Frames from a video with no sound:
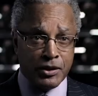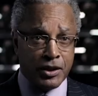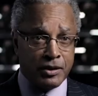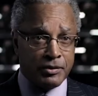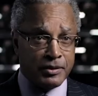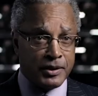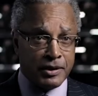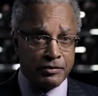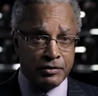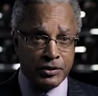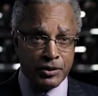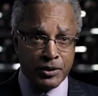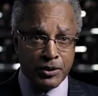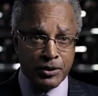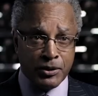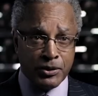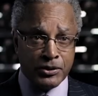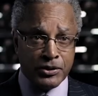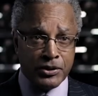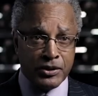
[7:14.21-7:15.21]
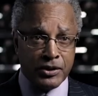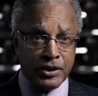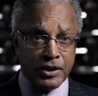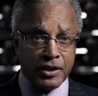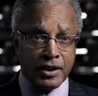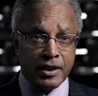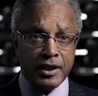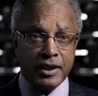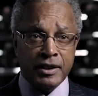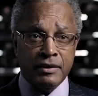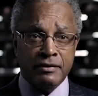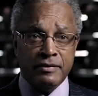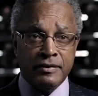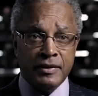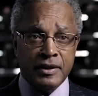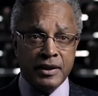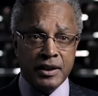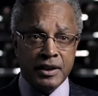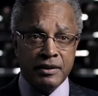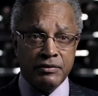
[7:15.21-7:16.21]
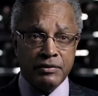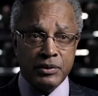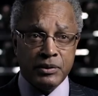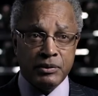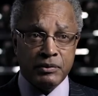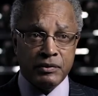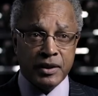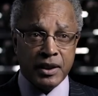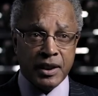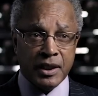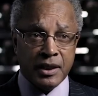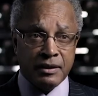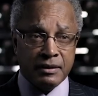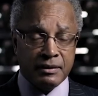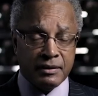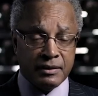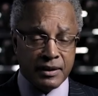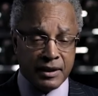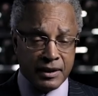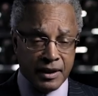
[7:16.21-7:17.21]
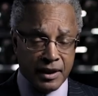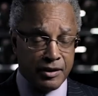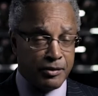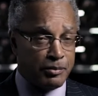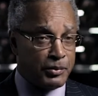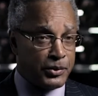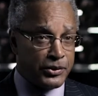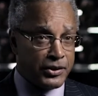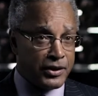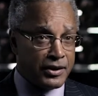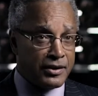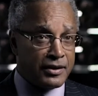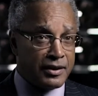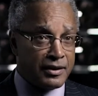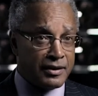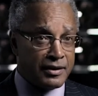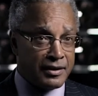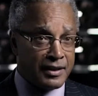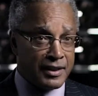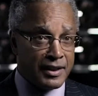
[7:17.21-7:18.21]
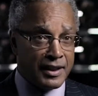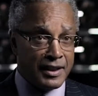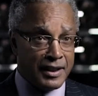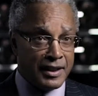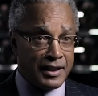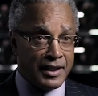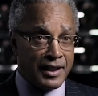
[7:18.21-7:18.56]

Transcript: are, whatever your goals are in life, if you've got the kind of persistence that he